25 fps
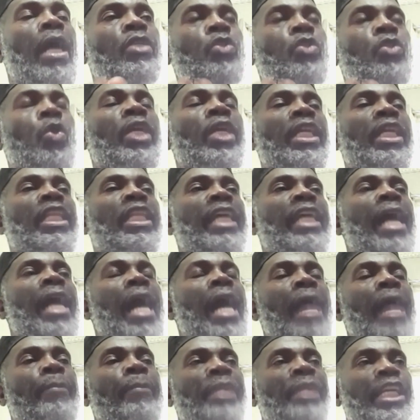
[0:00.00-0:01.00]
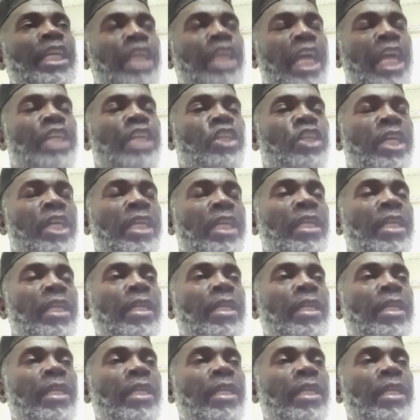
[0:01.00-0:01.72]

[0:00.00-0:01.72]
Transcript: during their application.